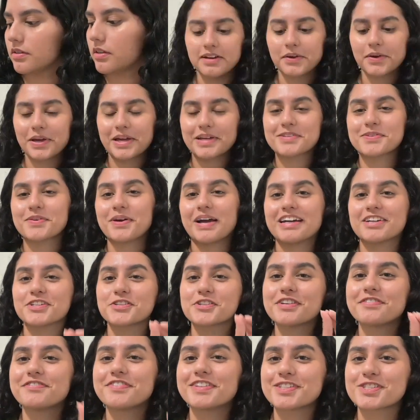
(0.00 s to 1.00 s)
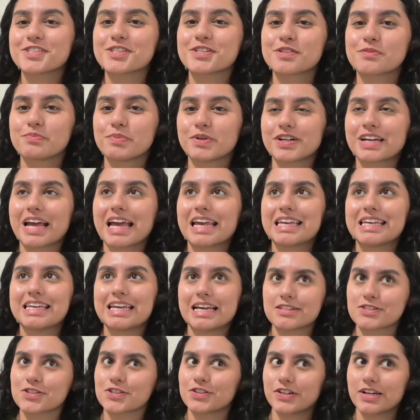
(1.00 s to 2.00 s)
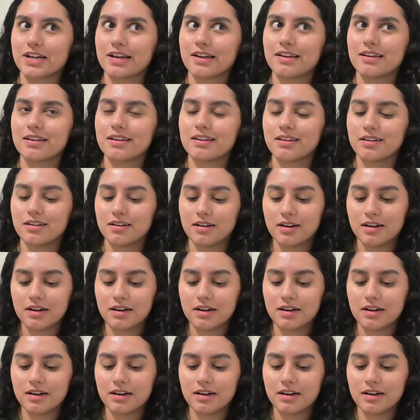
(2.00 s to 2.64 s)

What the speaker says: Okay, so I actually finished this book yesterday.